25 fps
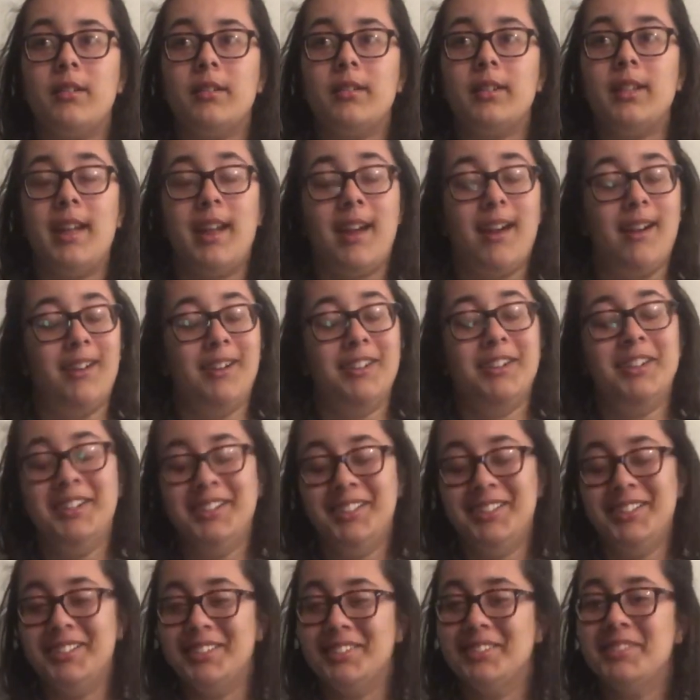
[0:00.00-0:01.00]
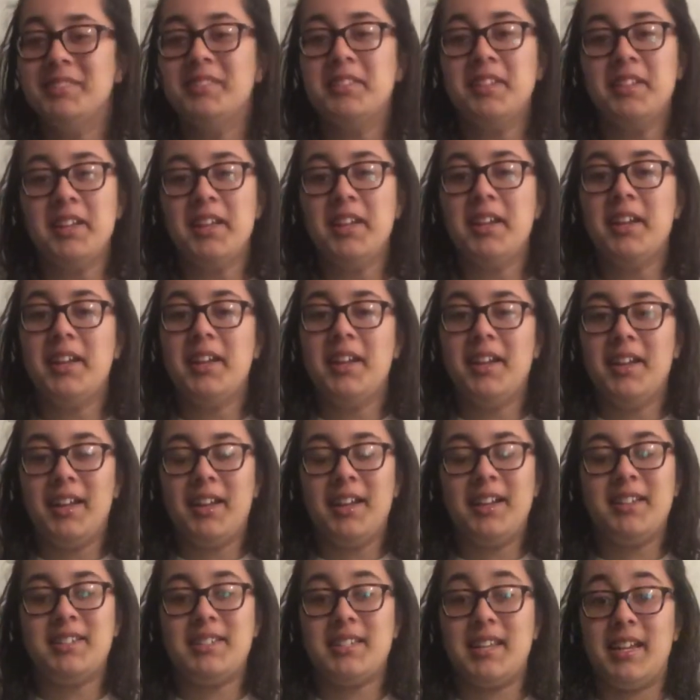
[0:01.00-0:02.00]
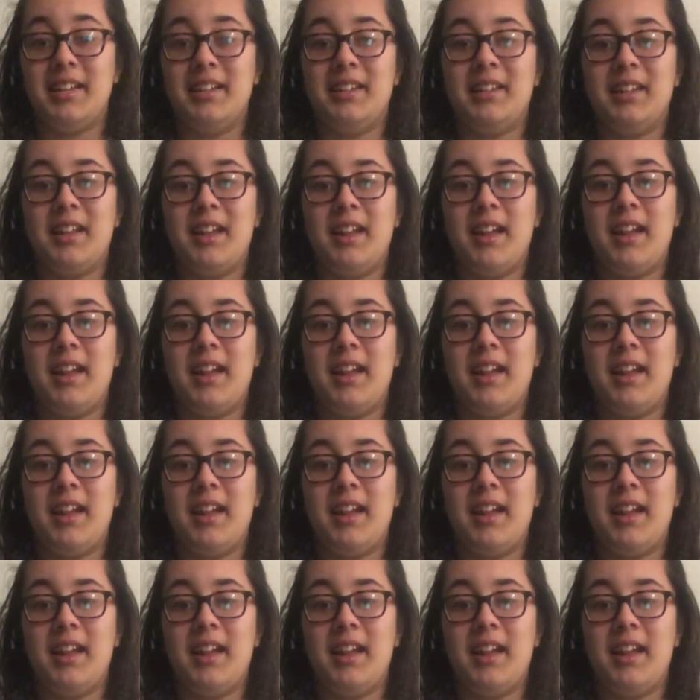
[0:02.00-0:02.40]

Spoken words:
yeah, it did.